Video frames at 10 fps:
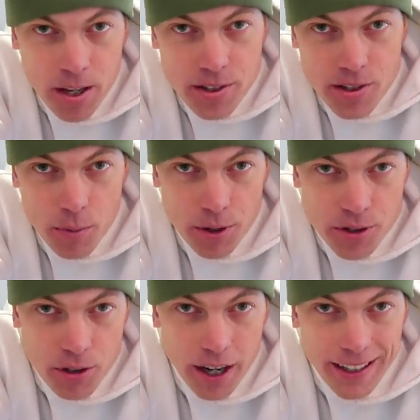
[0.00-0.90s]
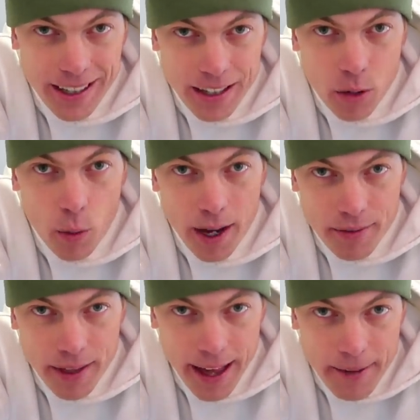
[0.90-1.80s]
And someone is trying to get in the way
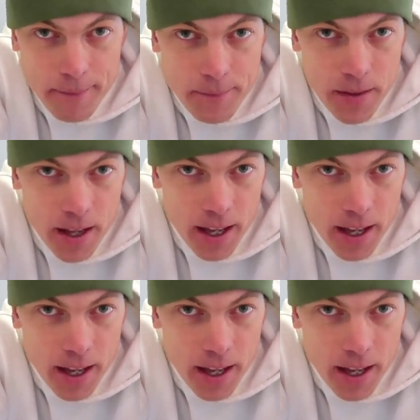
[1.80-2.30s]
of that.